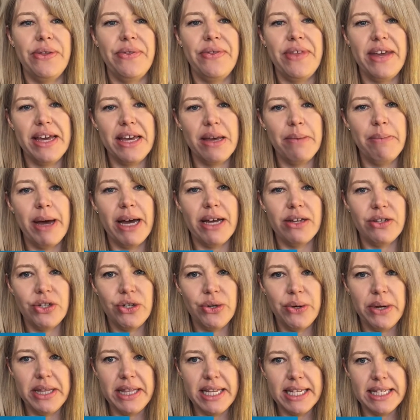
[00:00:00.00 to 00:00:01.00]
think about
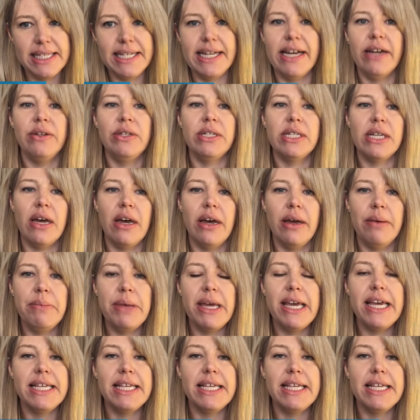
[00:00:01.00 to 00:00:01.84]
during this downtime